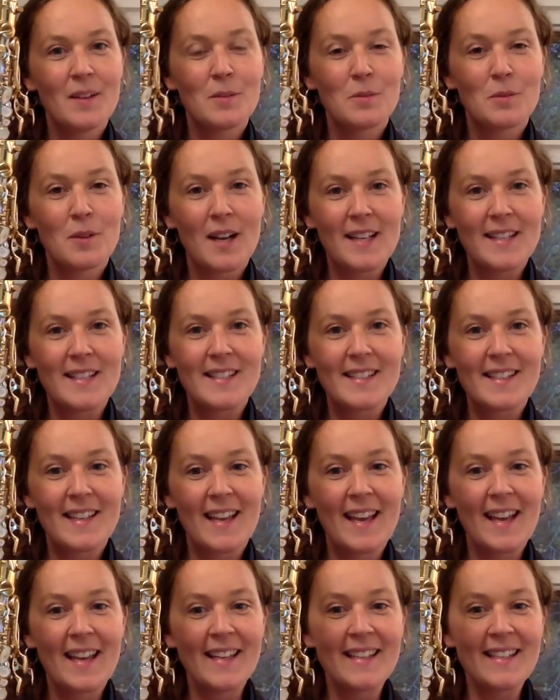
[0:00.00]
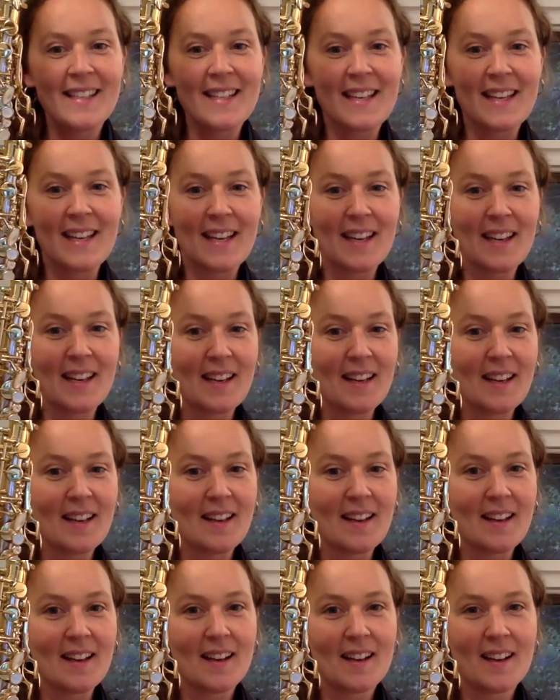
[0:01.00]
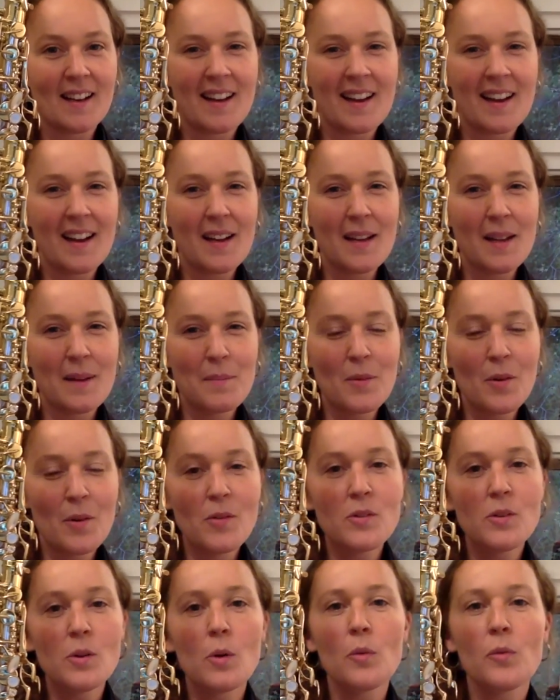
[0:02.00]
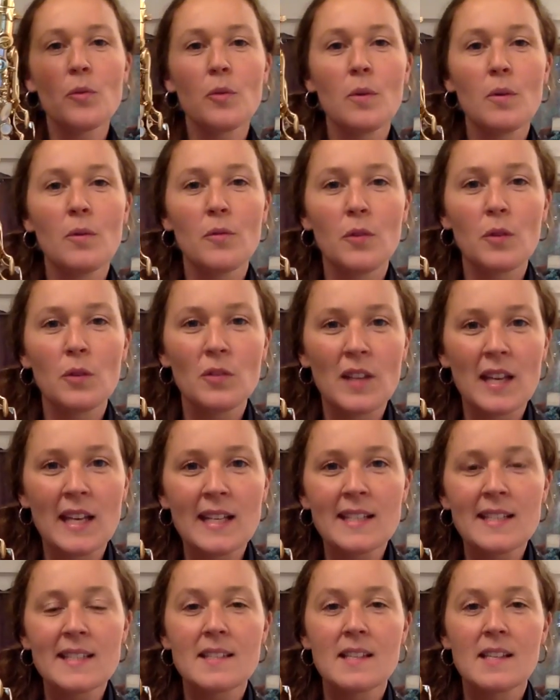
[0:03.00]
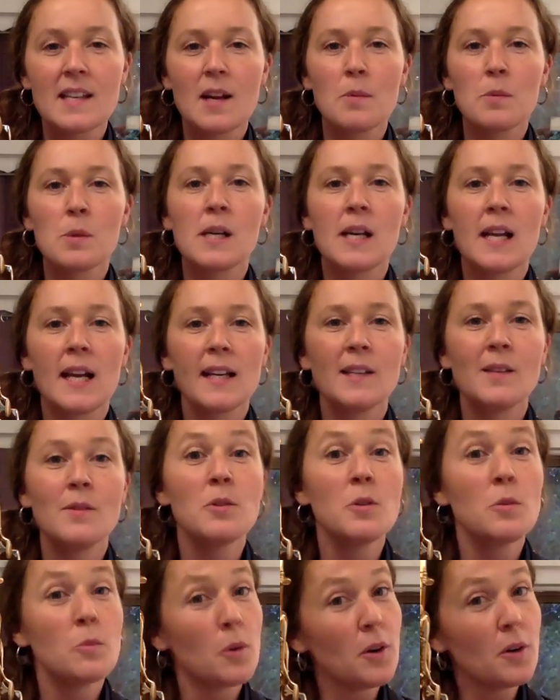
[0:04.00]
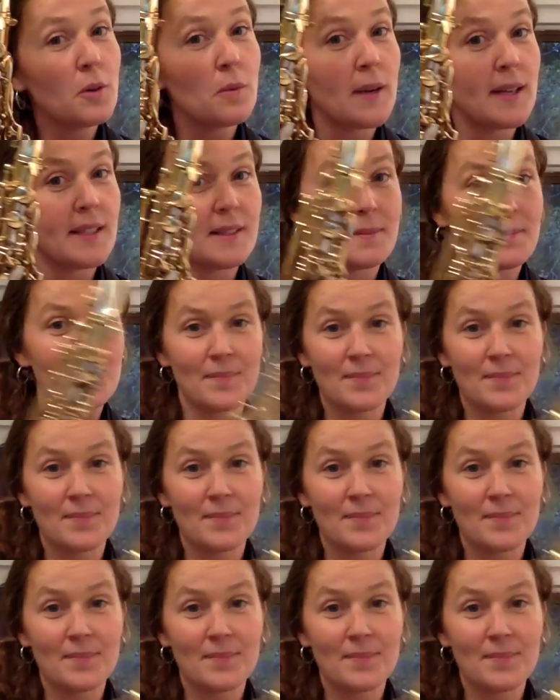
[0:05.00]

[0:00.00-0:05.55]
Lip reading: Right. And I am going to go through a few things that I would like you to work with.